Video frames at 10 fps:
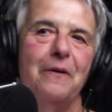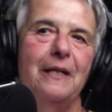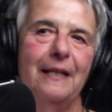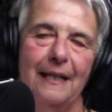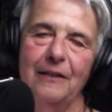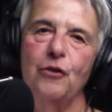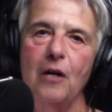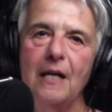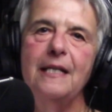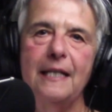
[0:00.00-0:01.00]
Going it, and
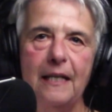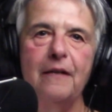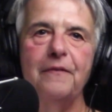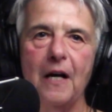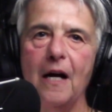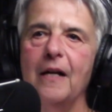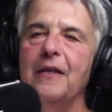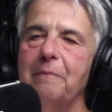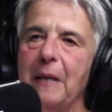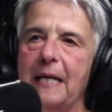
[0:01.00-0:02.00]
trying to give
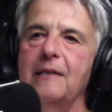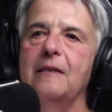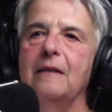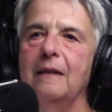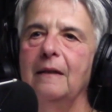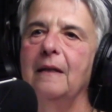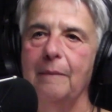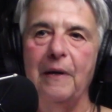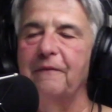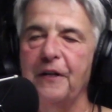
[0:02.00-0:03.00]
God the best,
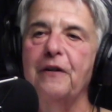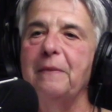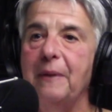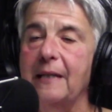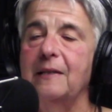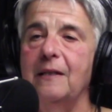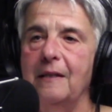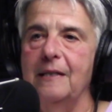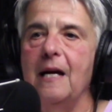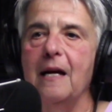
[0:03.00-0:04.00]
my very best of
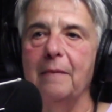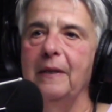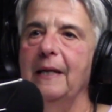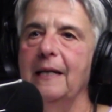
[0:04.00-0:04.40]
the time. Mm-hmm.